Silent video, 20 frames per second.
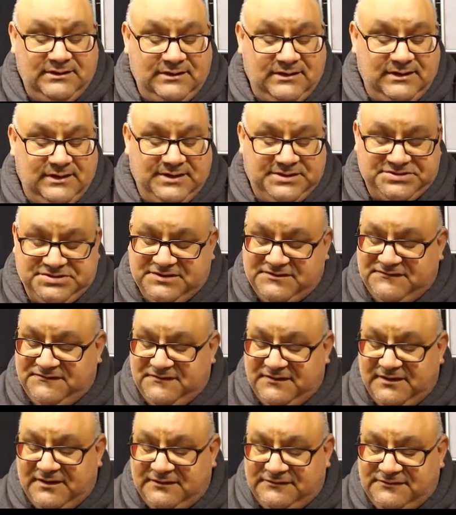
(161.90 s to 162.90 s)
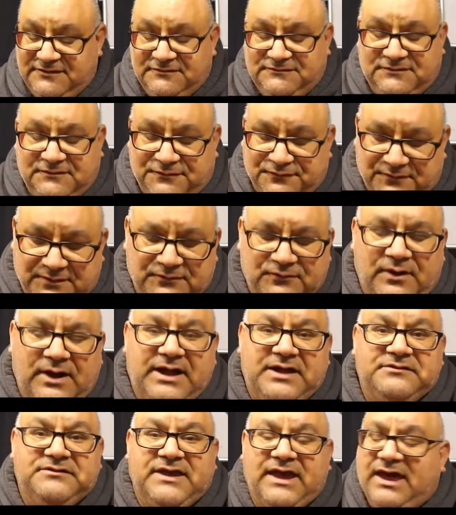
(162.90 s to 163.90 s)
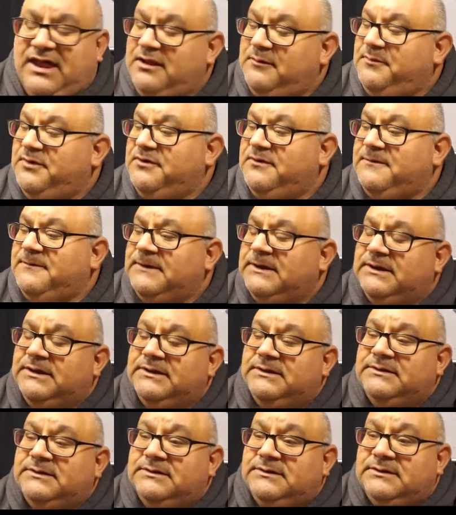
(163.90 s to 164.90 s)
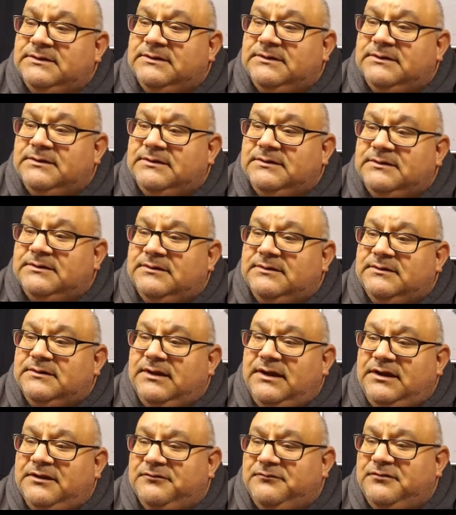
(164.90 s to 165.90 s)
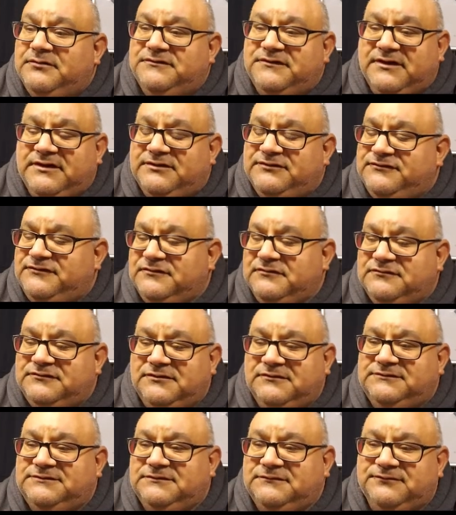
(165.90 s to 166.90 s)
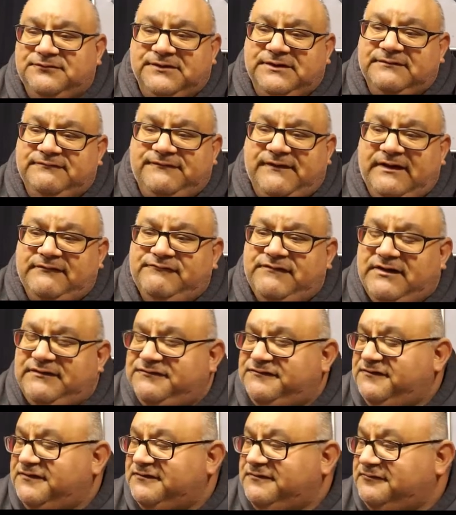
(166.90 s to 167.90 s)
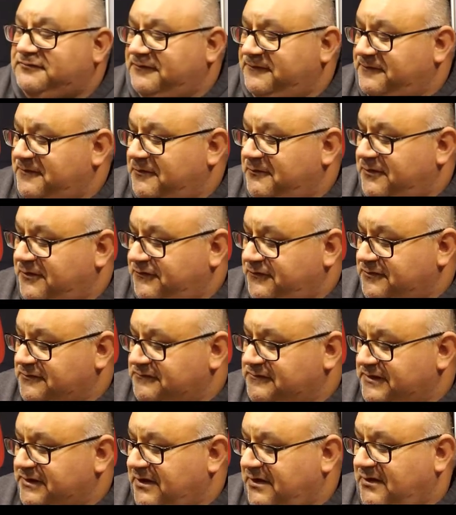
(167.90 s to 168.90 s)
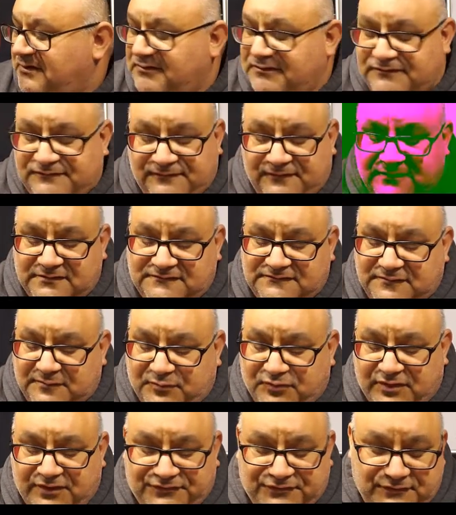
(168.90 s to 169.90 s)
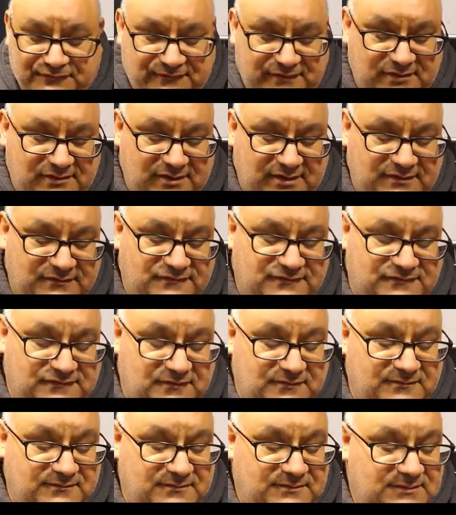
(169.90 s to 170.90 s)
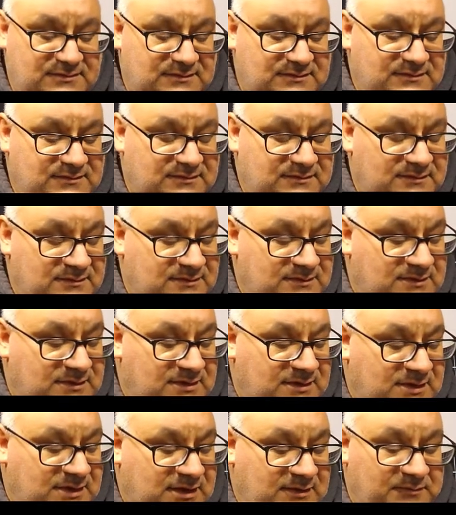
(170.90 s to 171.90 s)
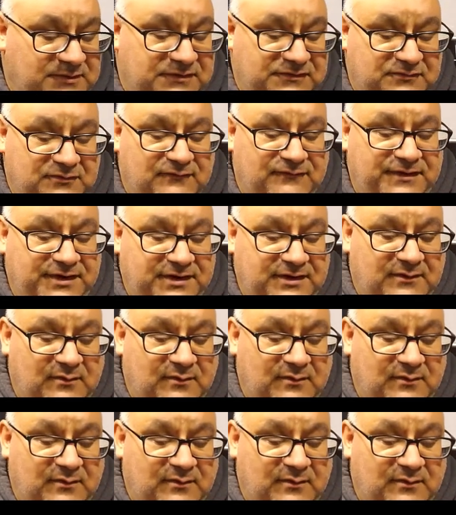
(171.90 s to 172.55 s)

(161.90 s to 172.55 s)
It's 223 Wylde caliber. In other words, it can shoot 223 and 556 with no issues at all as far as the pressure variance. So I want to do a video